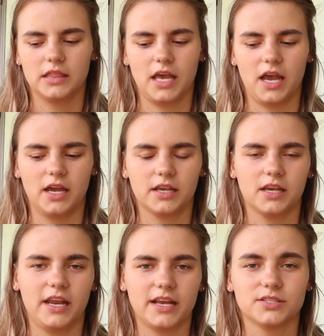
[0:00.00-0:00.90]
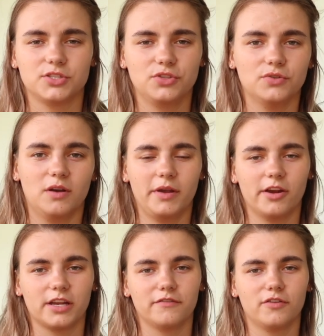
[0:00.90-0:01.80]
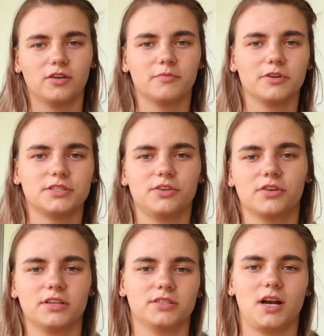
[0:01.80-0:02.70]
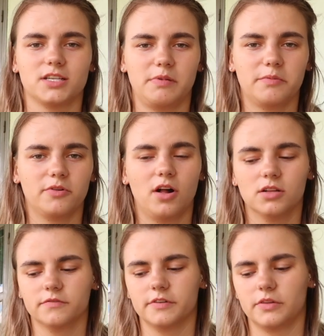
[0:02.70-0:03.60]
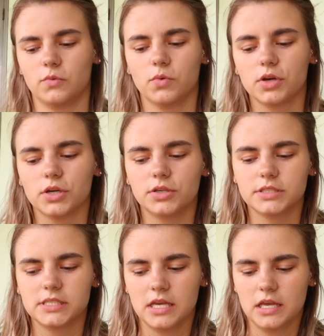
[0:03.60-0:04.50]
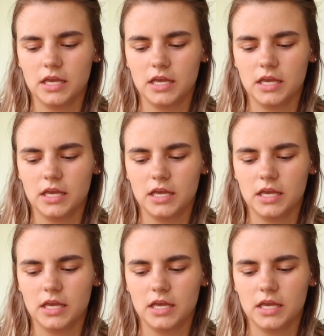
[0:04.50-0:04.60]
that connects to American phone numbers, so you can talk to people all over the world.